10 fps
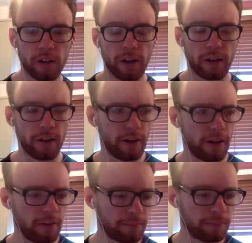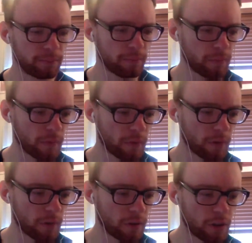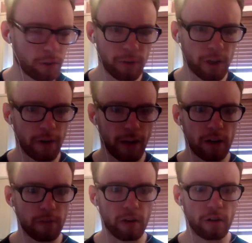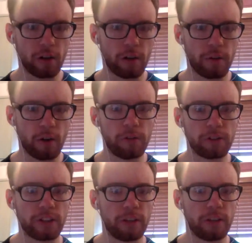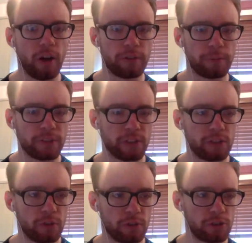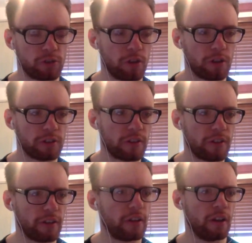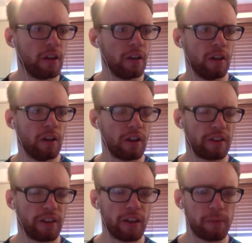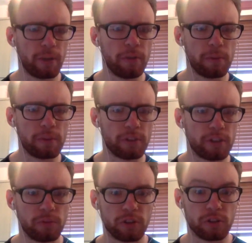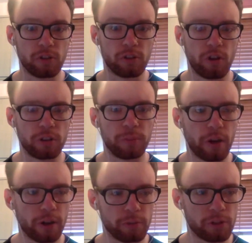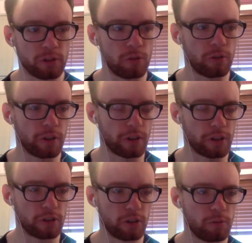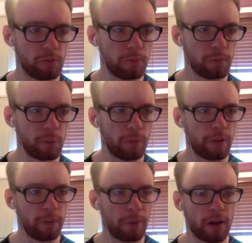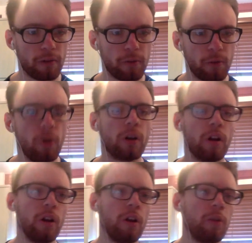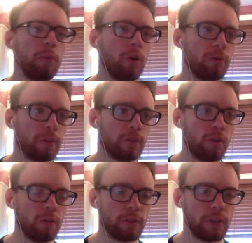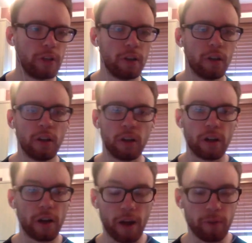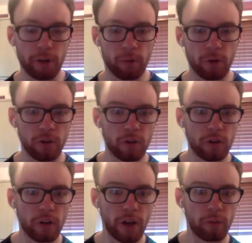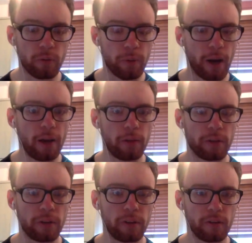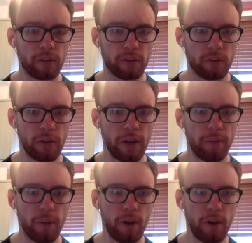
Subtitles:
and you can play him anywhere. I mean, obviously, not every position was his strongest. I think a midfield position was his strongest, but you could still put him in the back four, put him in the top three. I mean, it wouldn't matter with him. But